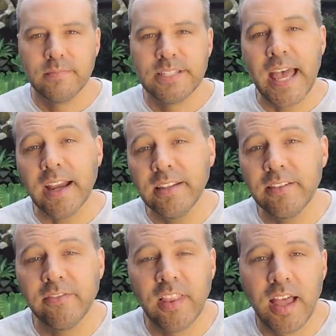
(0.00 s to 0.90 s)

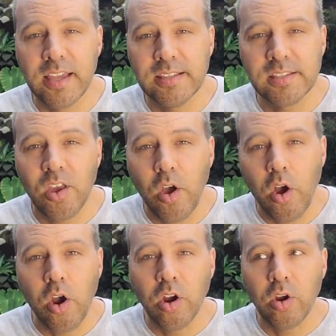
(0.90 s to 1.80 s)
Tachinid flies
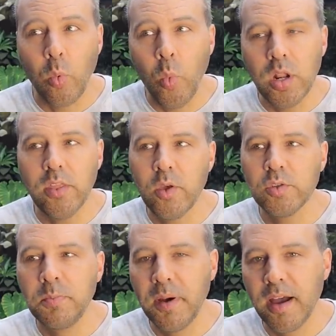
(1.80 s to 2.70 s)
are one of
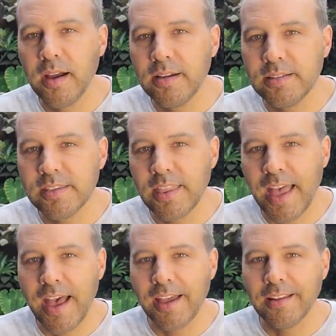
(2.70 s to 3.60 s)
those bugs
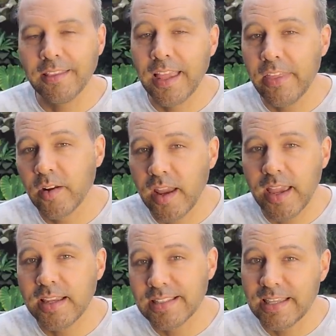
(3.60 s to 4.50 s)
that lay their
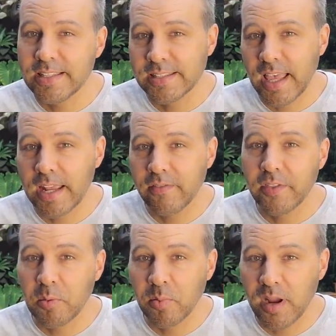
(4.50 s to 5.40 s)
eggs inside of
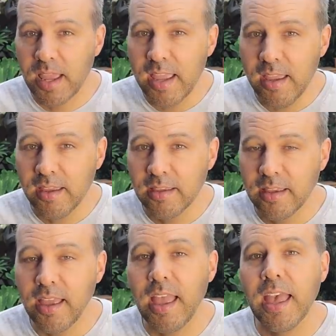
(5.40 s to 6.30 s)
their prey
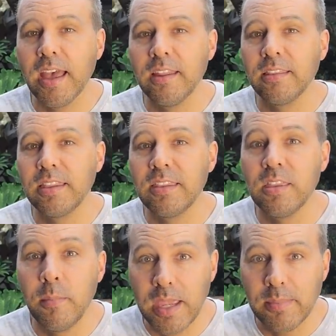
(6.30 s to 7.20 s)
and then
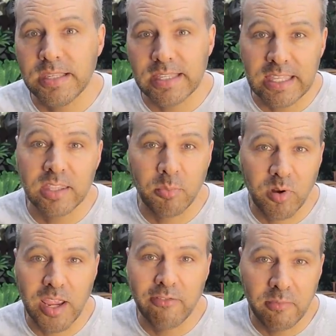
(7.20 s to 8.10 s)
the babies eat the
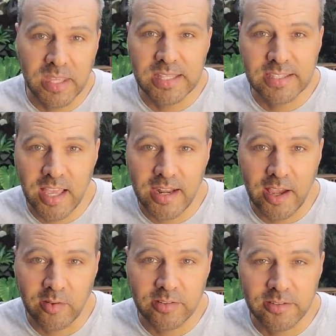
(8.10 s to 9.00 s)
prey from the inside
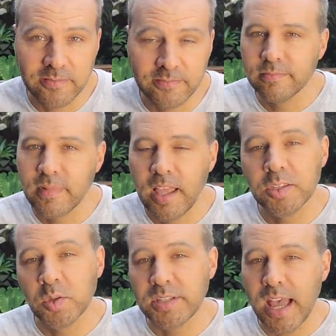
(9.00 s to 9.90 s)
out.
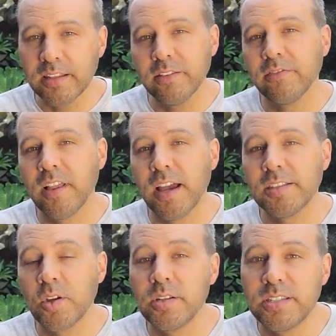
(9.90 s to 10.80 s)
So tachinid
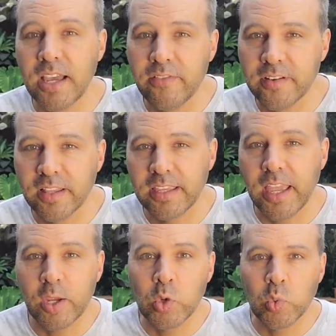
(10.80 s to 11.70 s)
flies are definitely
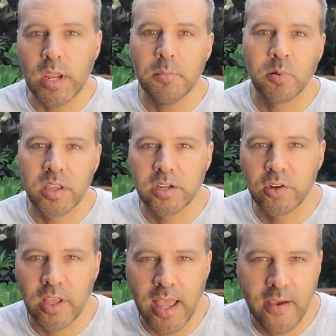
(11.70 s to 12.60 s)
a great
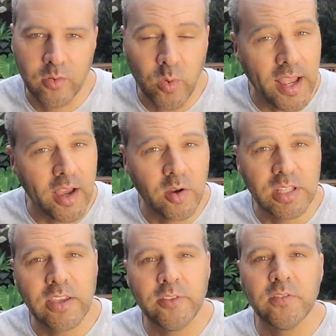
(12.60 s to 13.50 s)
predator to have around
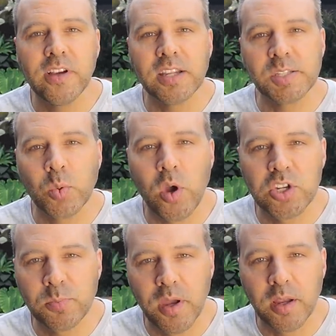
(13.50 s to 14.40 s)
if you've got a
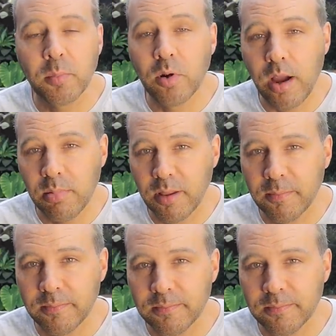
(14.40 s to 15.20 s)
squash bug problem.